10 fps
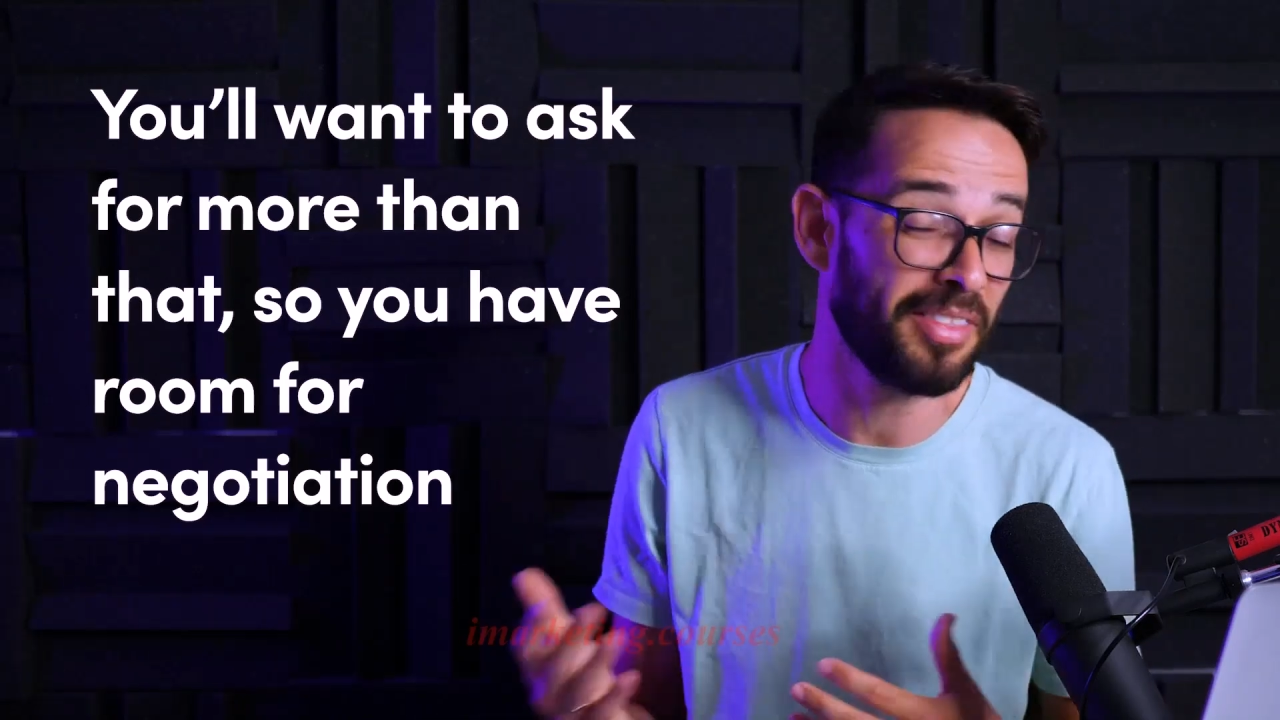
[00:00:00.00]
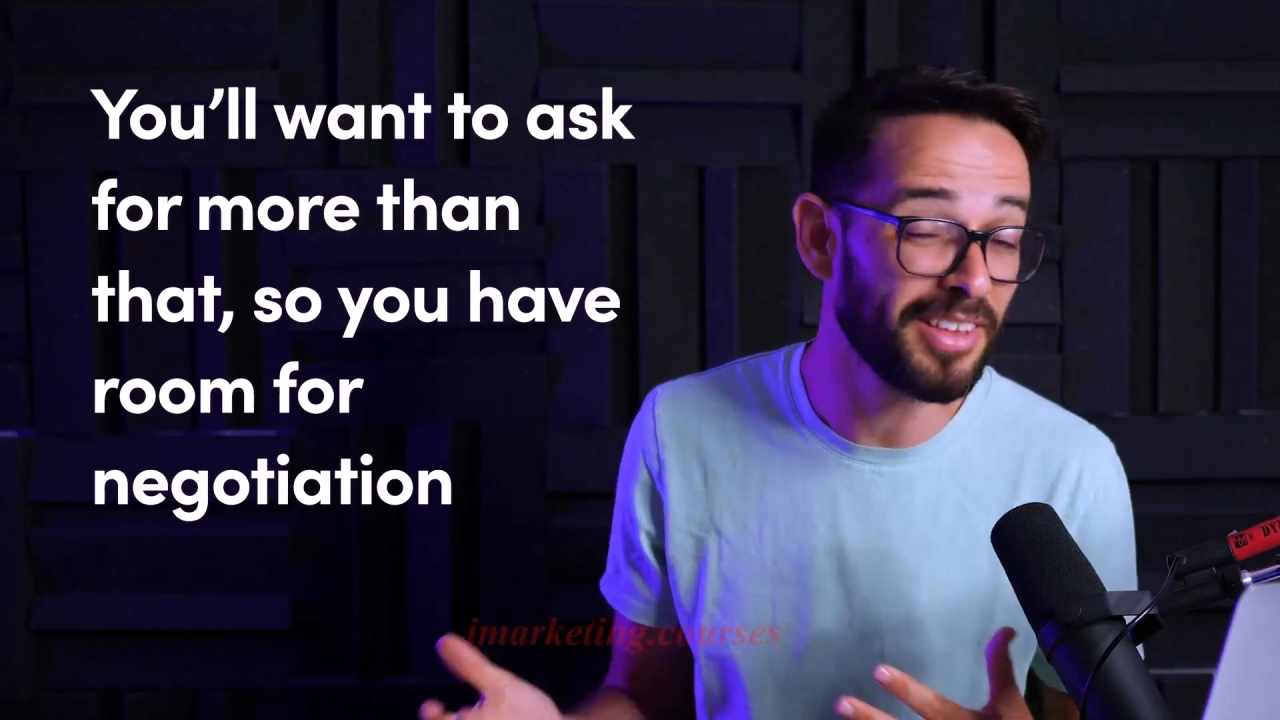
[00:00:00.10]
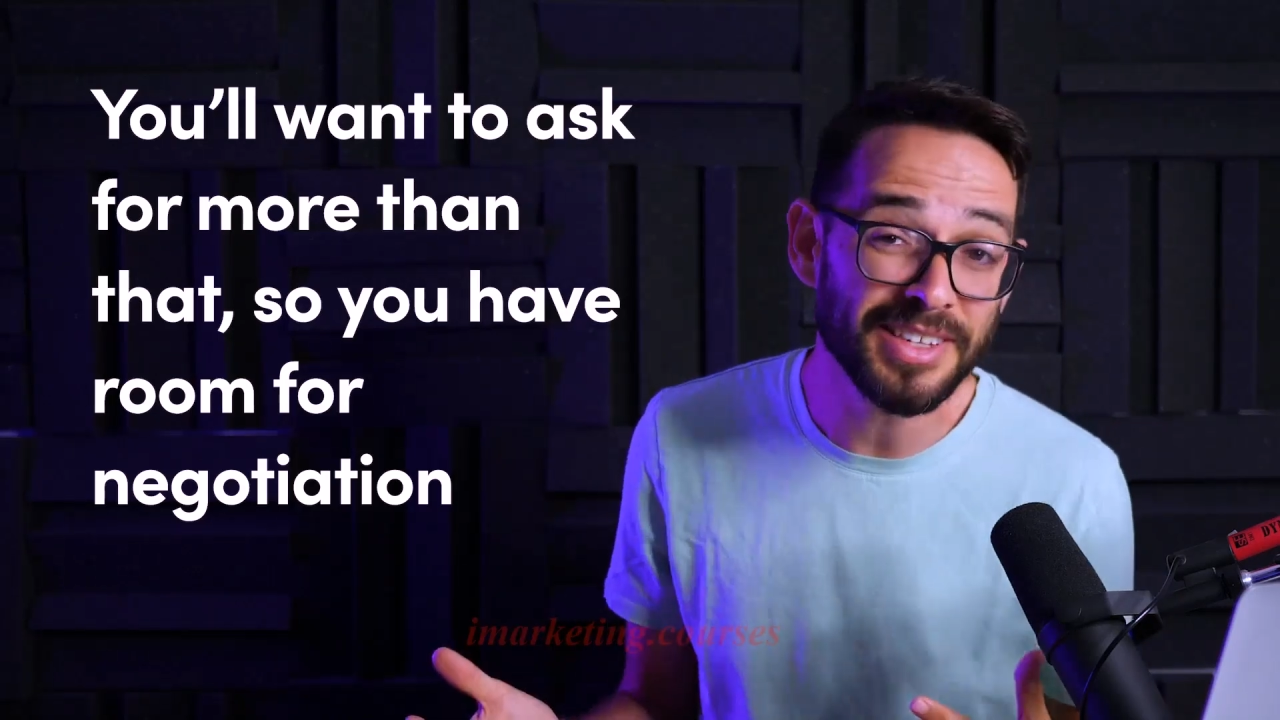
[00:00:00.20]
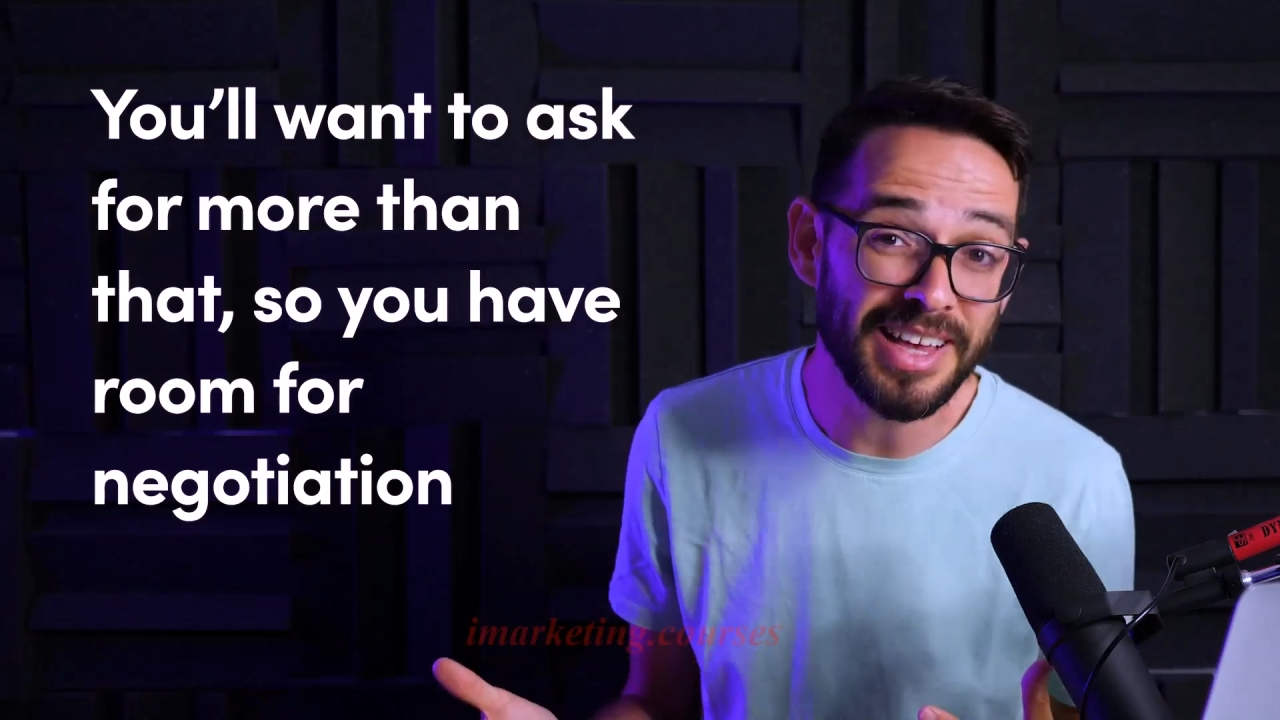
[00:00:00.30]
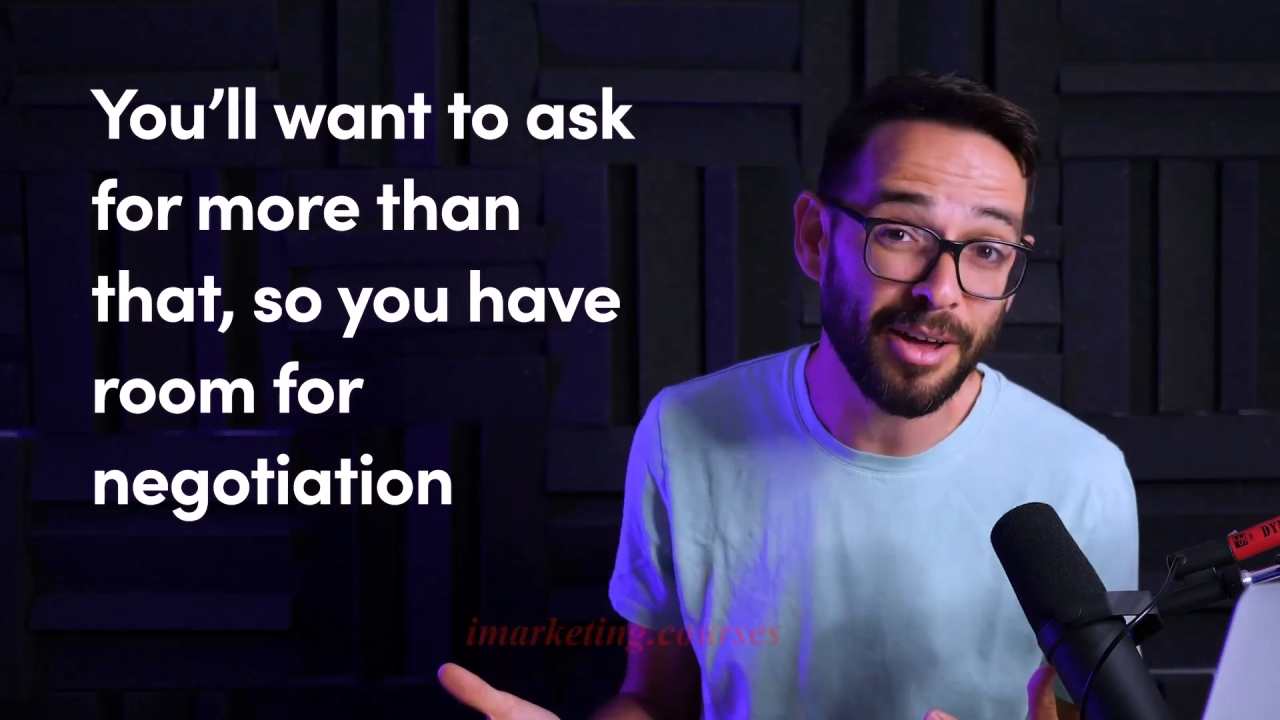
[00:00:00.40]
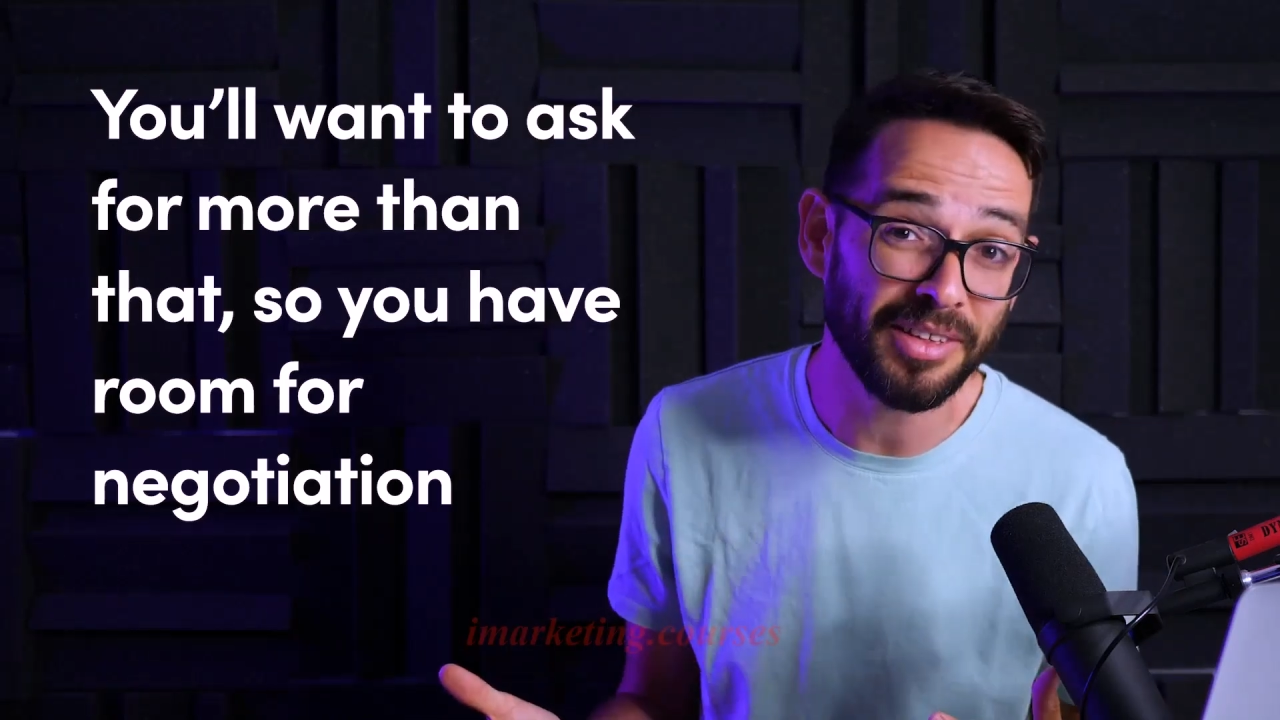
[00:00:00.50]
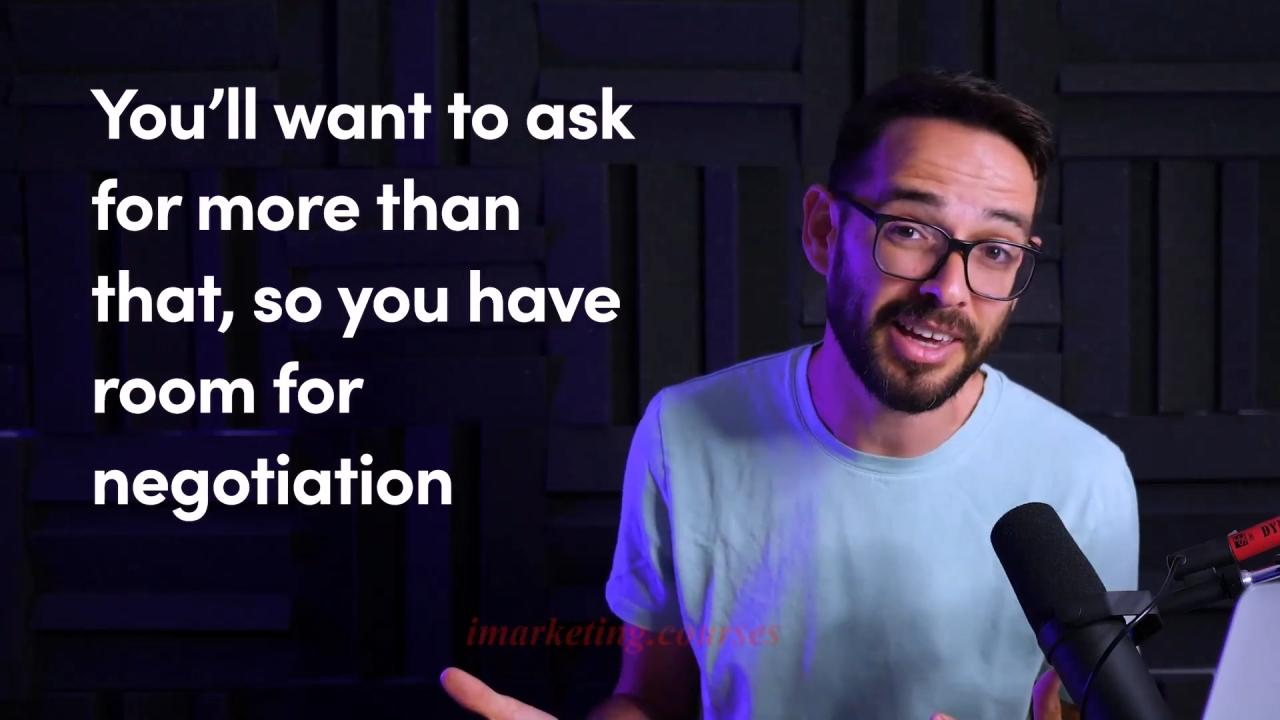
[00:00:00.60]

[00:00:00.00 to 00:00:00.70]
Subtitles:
and this is how the